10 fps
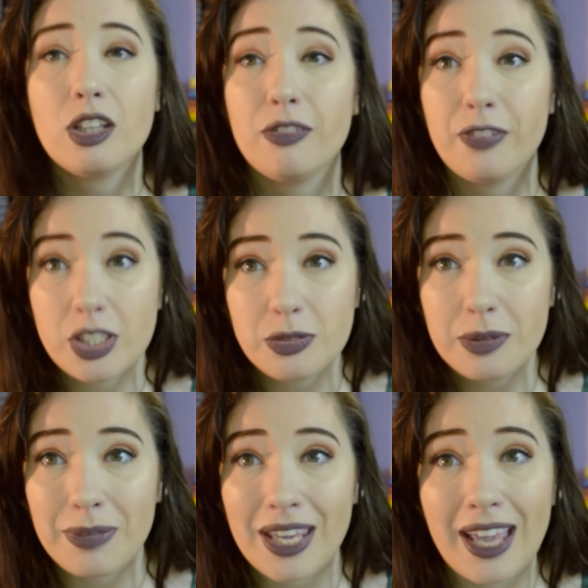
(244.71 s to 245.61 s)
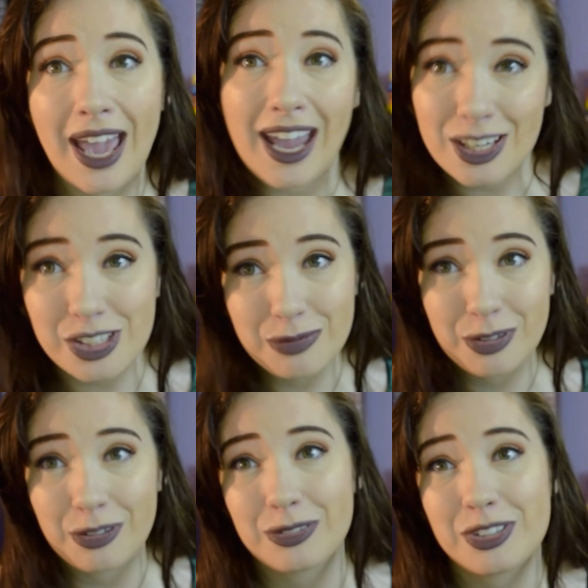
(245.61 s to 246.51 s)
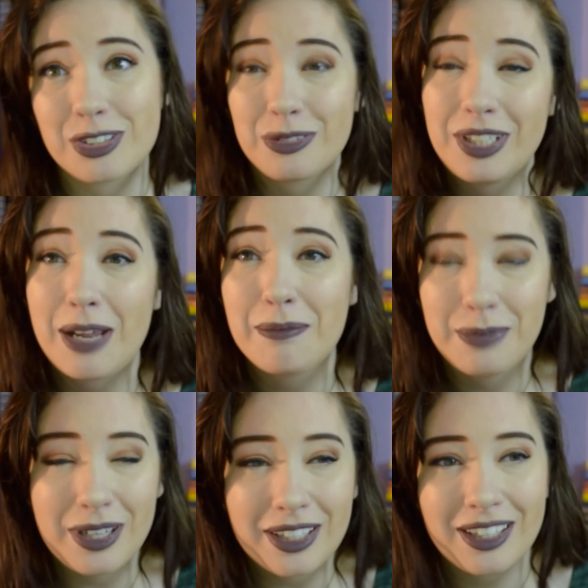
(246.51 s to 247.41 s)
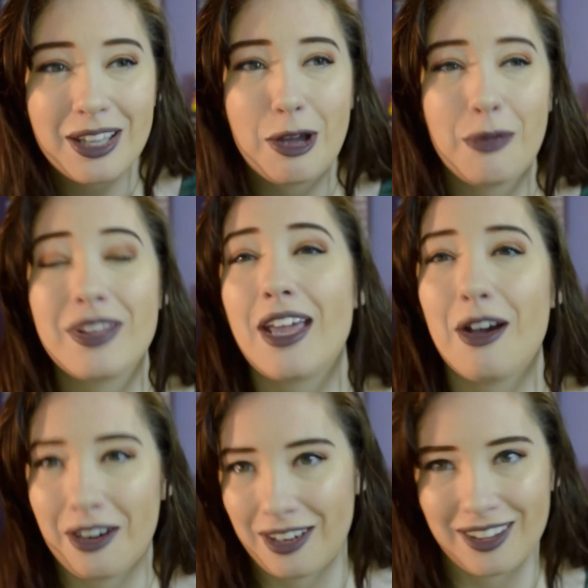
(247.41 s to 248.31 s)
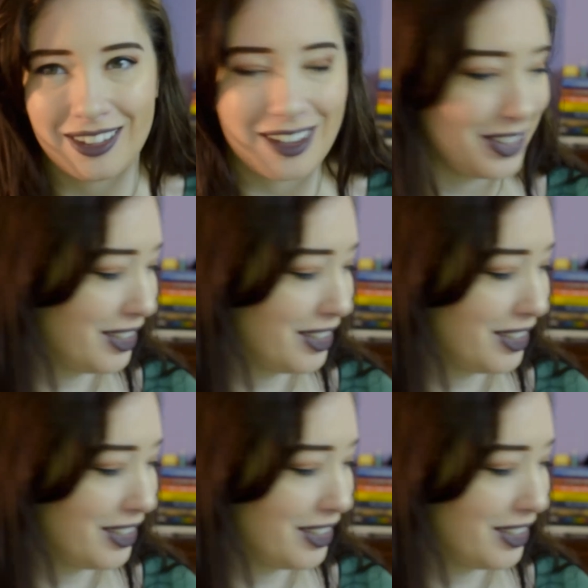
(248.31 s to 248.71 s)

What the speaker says: The first one being Ancient Runes, which is to read a book with a heart on the cover.